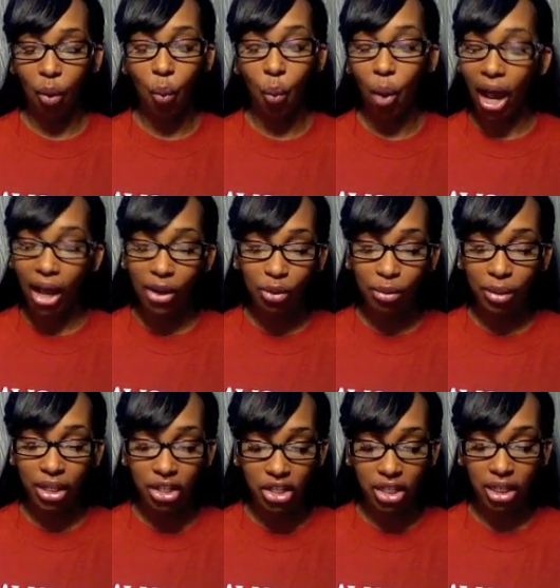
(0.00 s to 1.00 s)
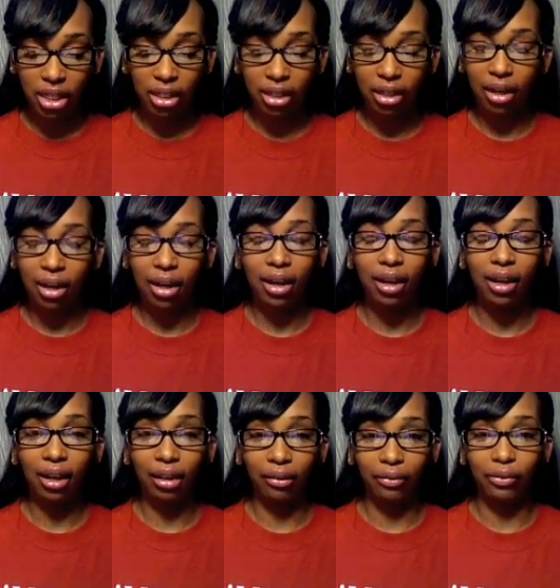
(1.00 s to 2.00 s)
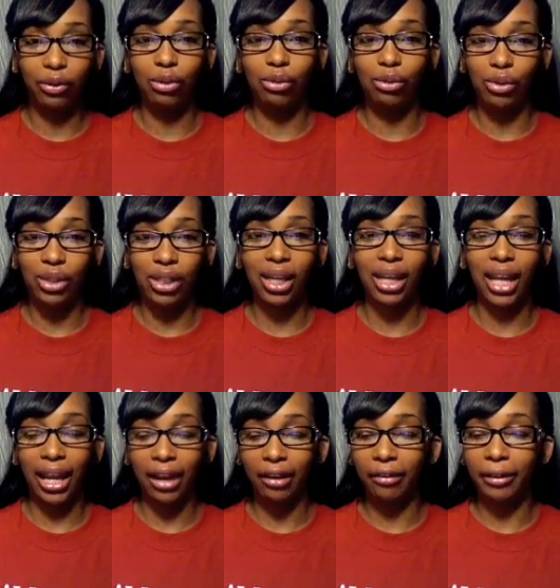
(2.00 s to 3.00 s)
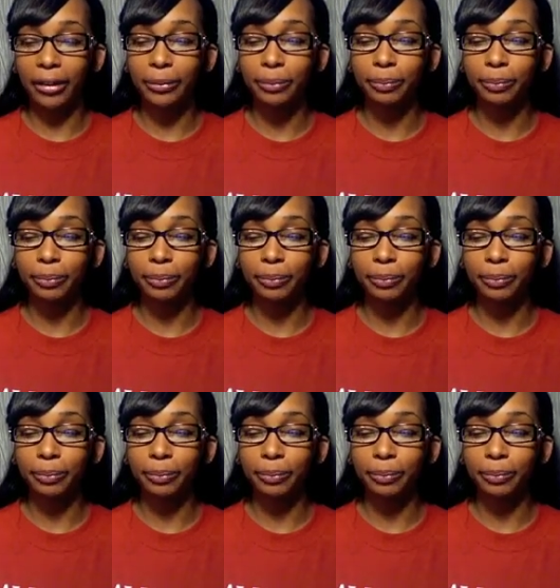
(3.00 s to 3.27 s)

Why do men cheat? Confused and angry.